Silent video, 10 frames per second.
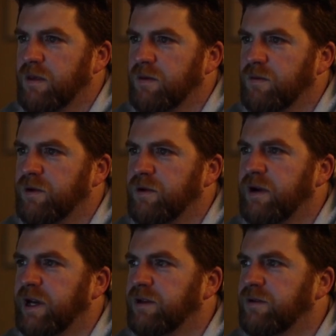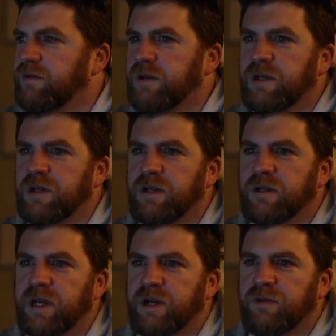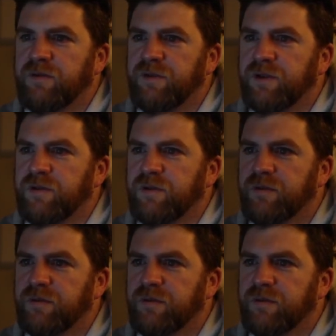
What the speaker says: Where are you? How do I view?